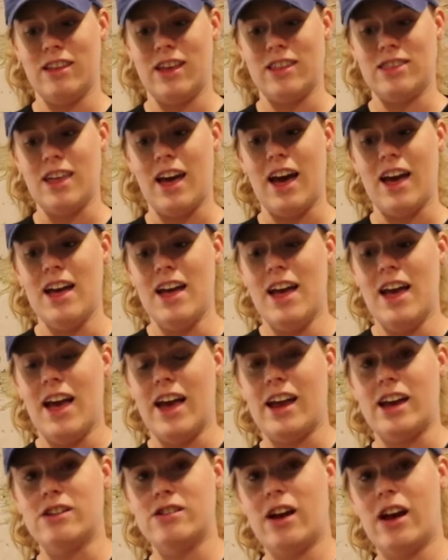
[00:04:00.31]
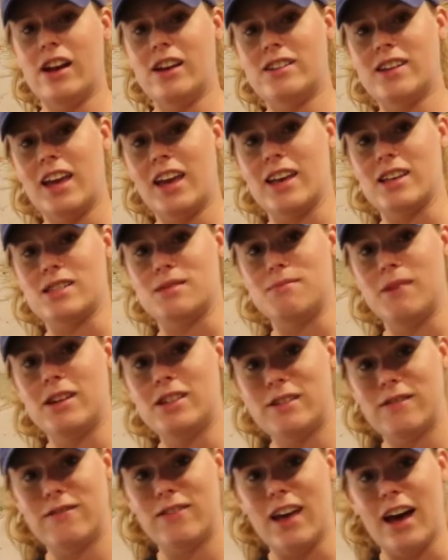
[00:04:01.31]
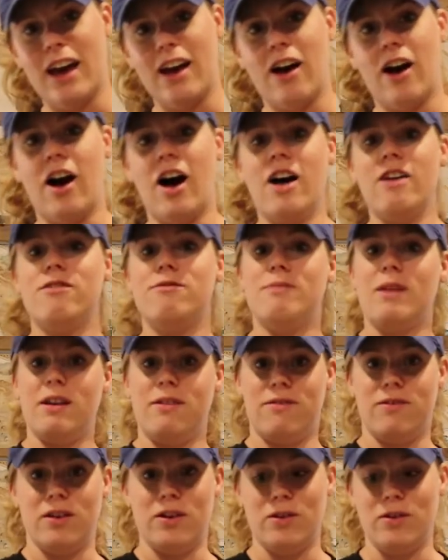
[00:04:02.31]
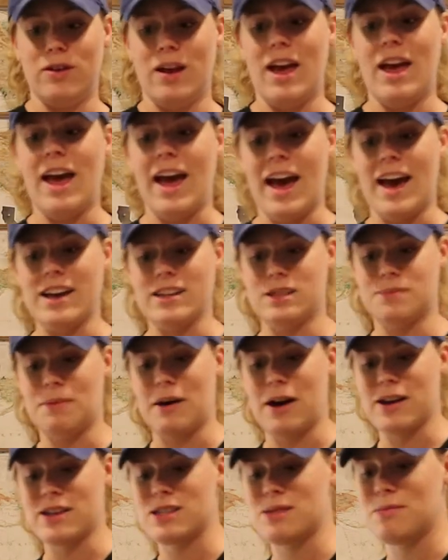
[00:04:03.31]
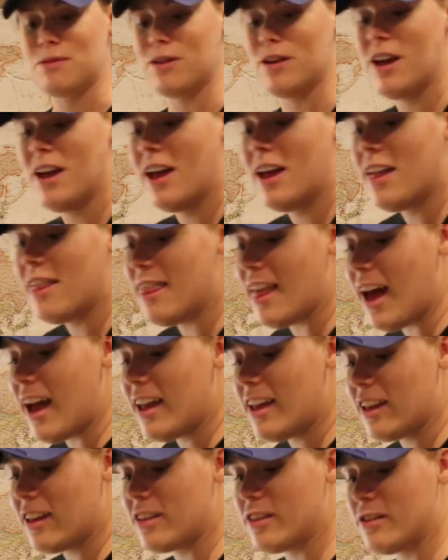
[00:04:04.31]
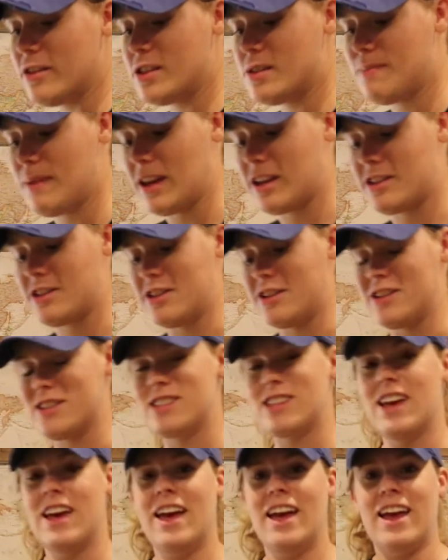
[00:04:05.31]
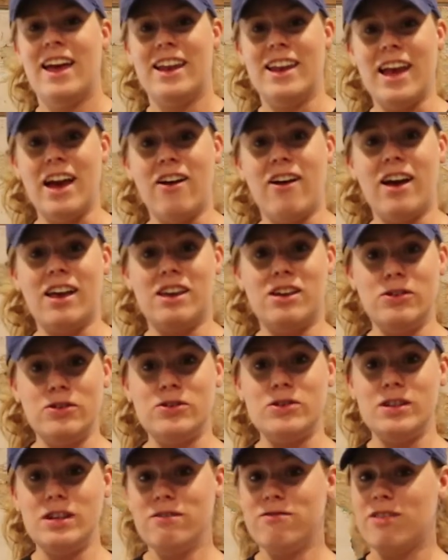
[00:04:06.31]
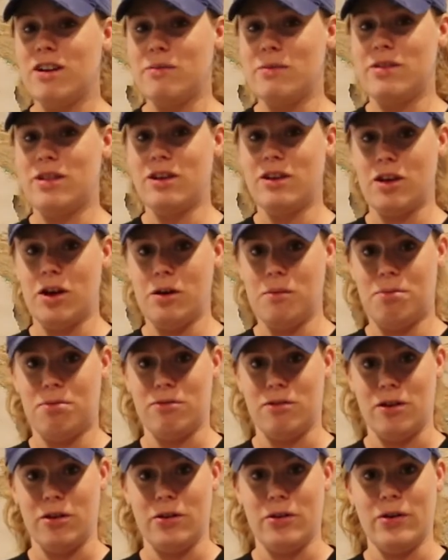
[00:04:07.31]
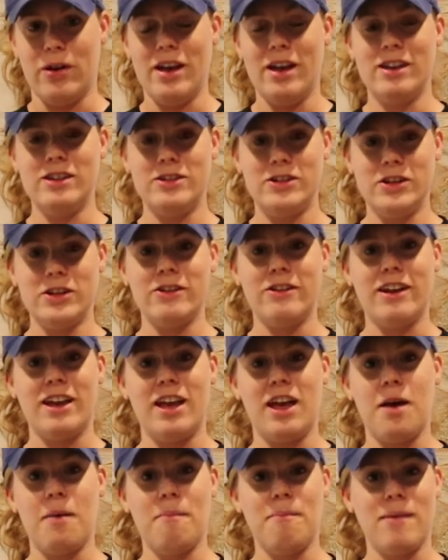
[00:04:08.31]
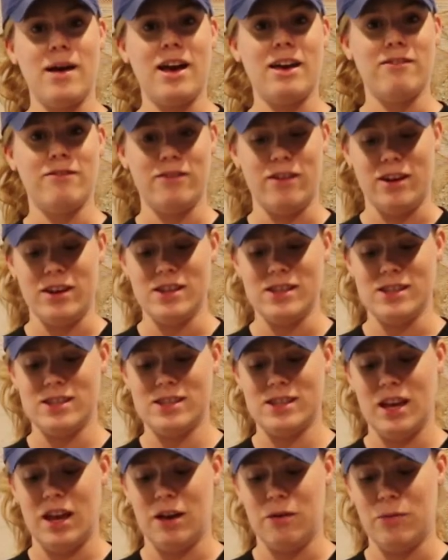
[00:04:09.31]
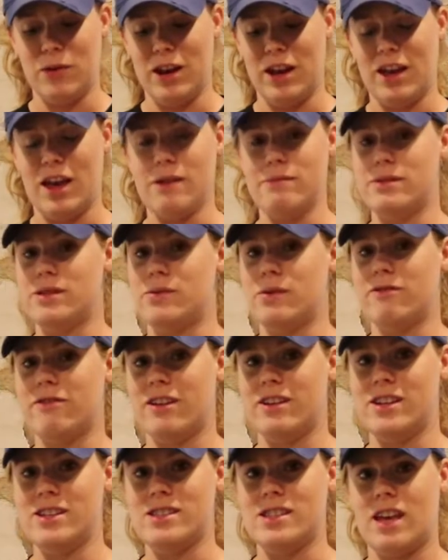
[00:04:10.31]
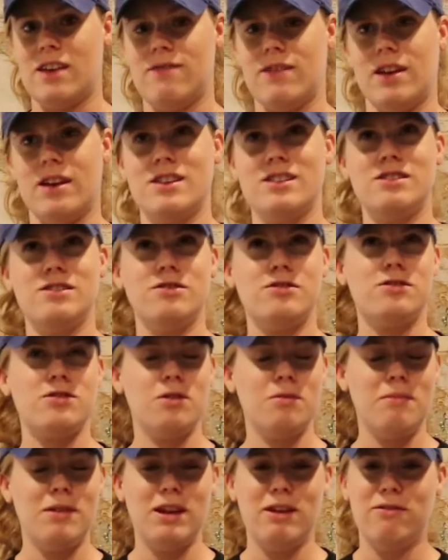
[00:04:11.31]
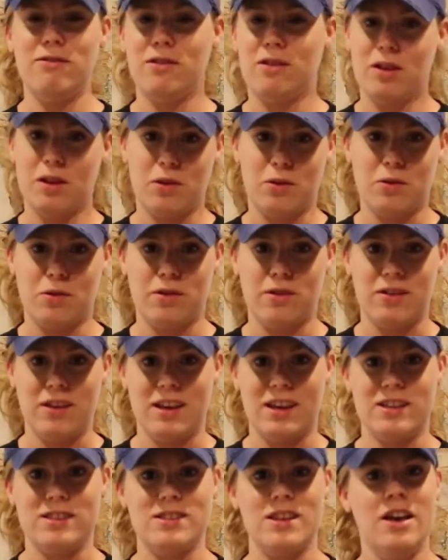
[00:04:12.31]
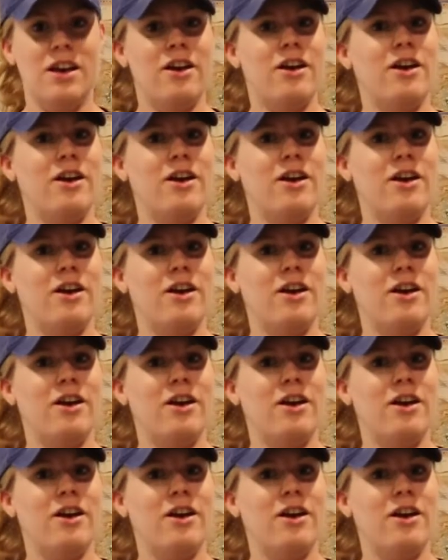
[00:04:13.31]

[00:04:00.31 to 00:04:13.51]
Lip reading: like that, and I try to take as much of that off my phone as possible. That includes pictures. Now, I usually run with a GoPro during my runs when it comes to a Run Disney event because there's so many really cool things,